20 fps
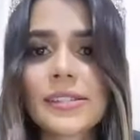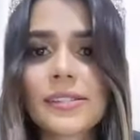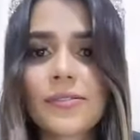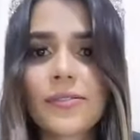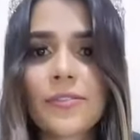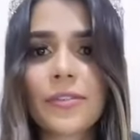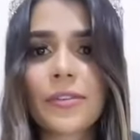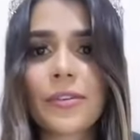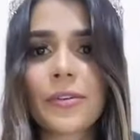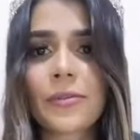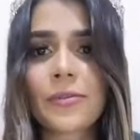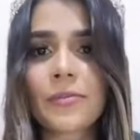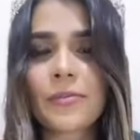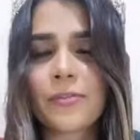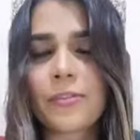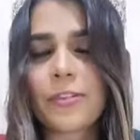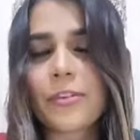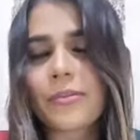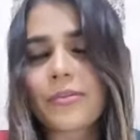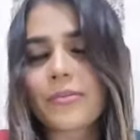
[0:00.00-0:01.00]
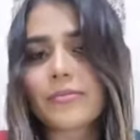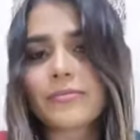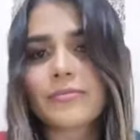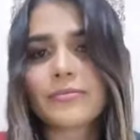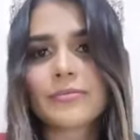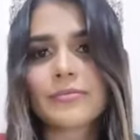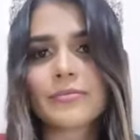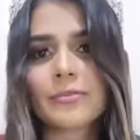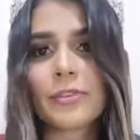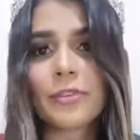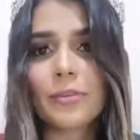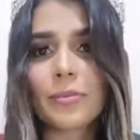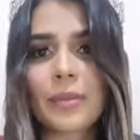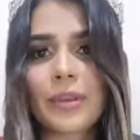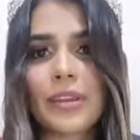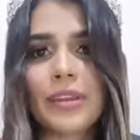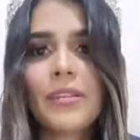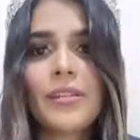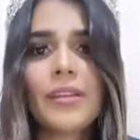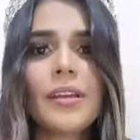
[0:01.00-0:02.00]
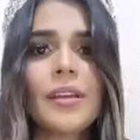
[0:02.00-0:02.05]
for me.